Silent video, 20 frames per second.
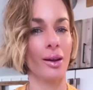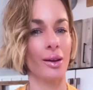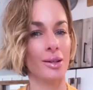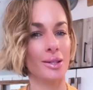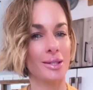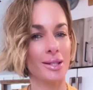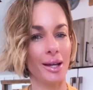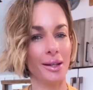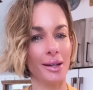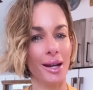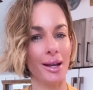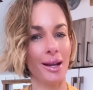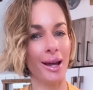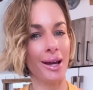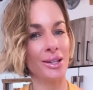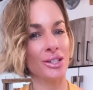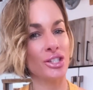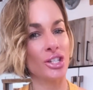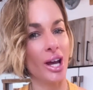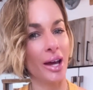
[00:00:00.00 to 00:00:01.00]
Sunday
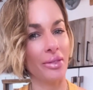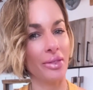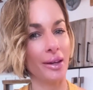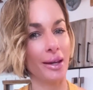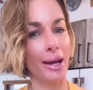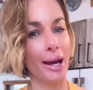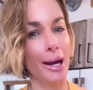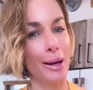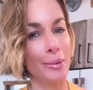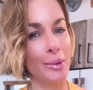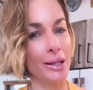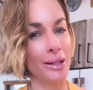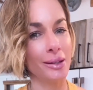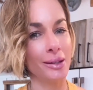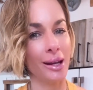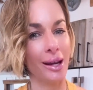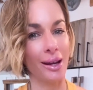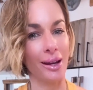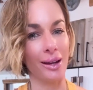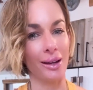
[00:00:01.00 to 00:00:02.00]
lunch at the
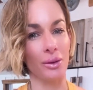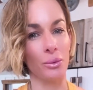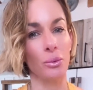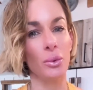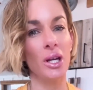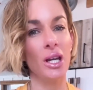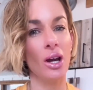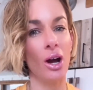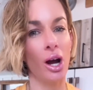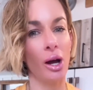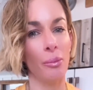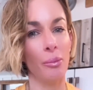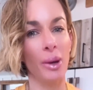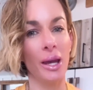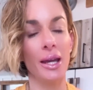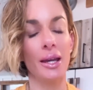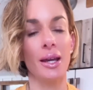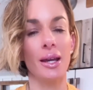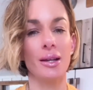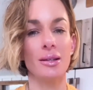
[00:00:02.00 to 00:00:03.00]
cabin, and we are
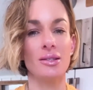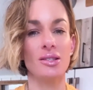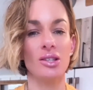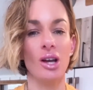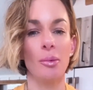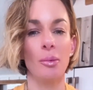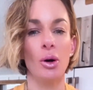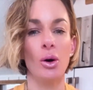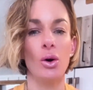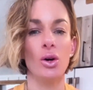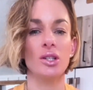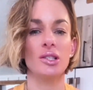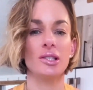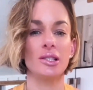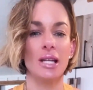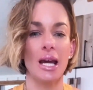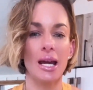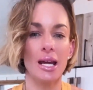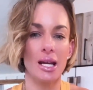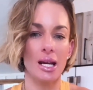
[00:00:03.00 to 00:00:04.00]
making tomahawk
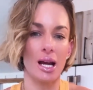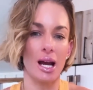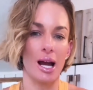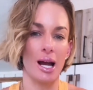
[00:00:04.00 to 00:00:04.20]
steak.